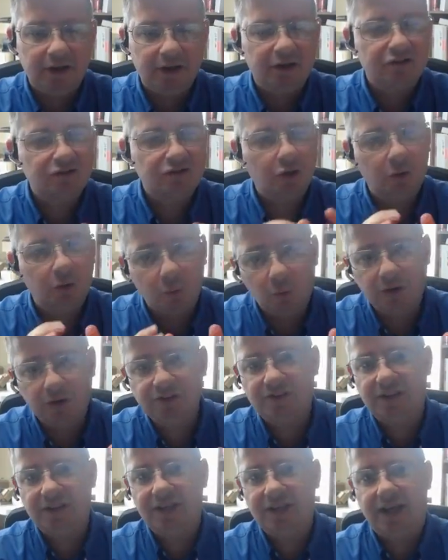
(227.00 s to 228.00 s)
So
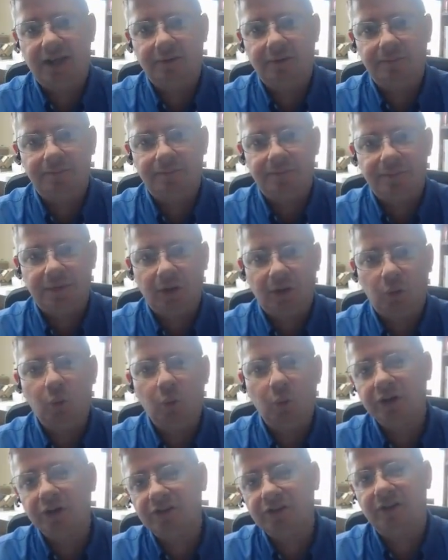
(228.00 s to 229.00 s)
once again,
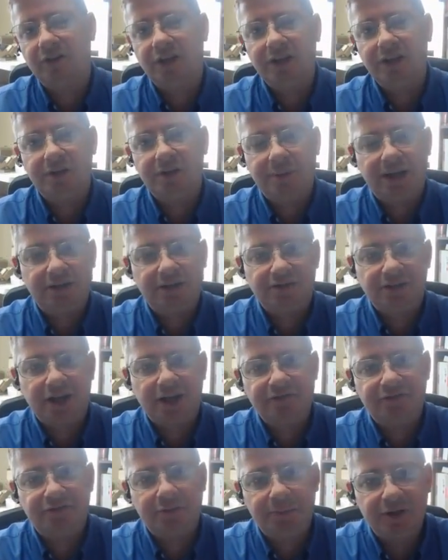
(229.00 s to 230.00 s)
we're excited about how
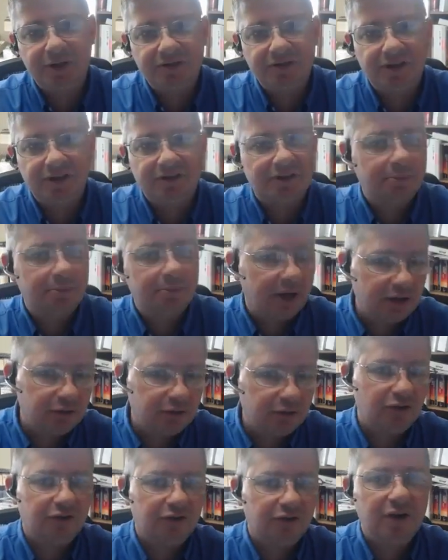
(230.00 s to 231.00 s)
Skype for Business and
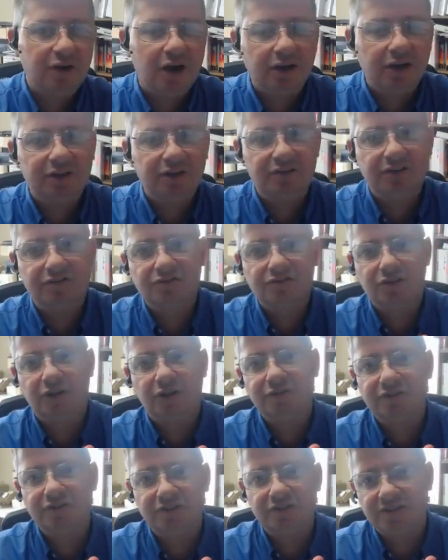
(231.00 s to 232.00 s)
Microsoft Cognitive
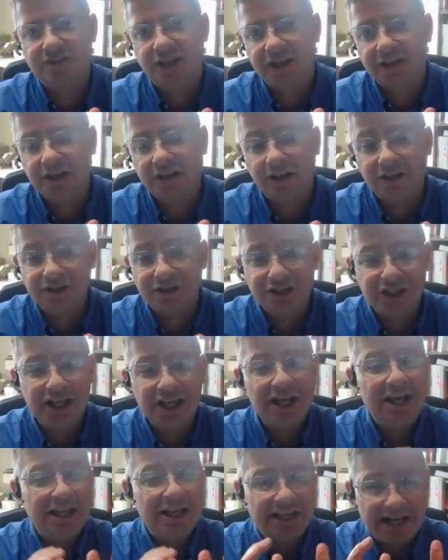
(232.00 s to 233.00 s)
Services technology
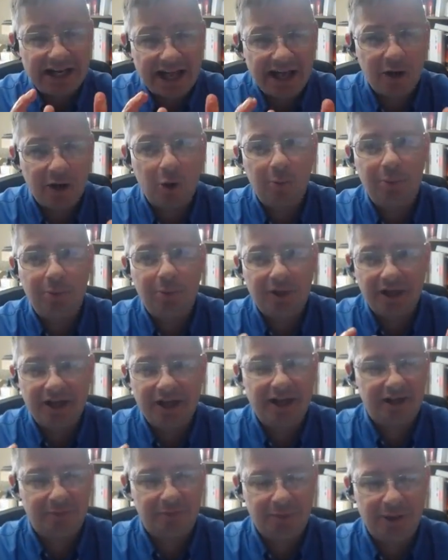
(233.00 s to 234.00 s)
can help
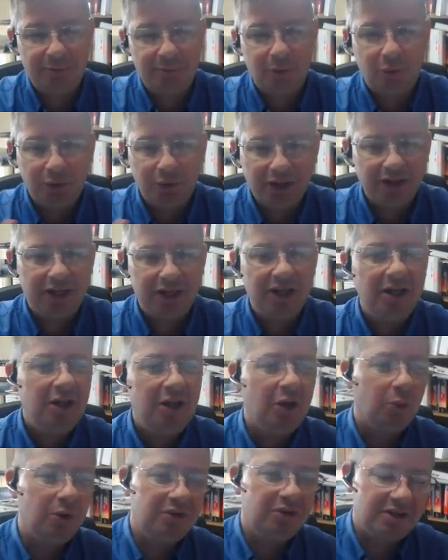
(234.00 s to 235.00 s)
connect people. Really,
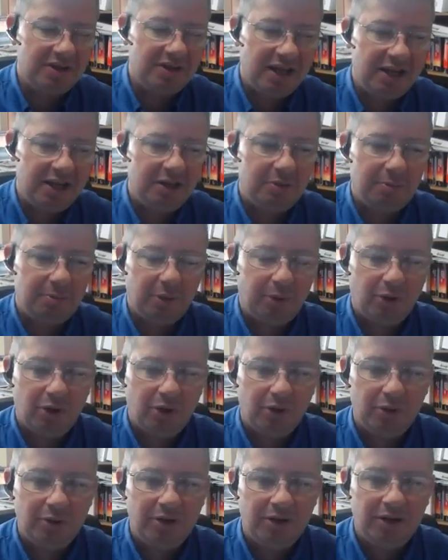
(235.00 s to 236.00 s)
with Attendant
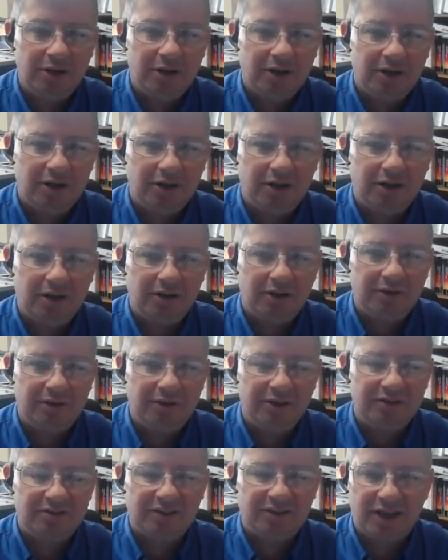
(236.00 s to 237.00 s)
Pro, the
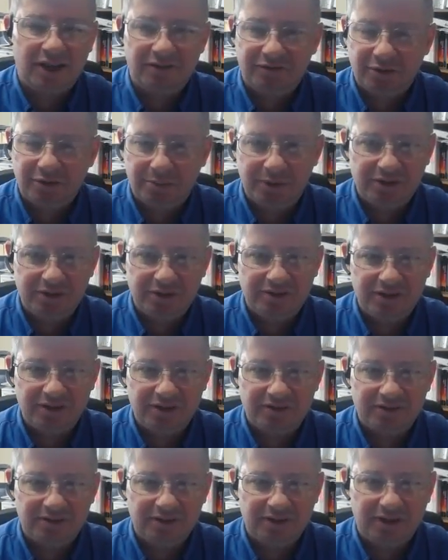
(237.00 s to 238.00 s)
Skype for
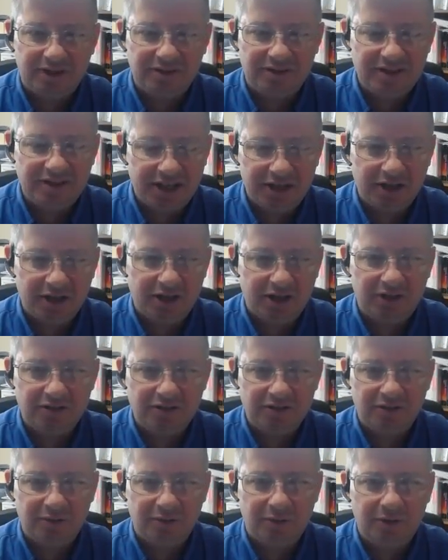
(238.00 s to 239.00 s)
Business Attendant
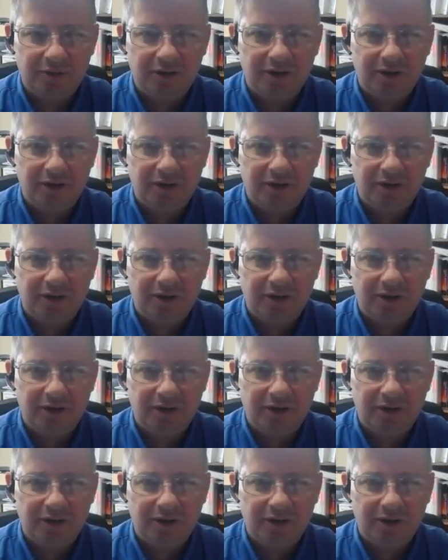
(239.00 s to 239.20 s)
Console,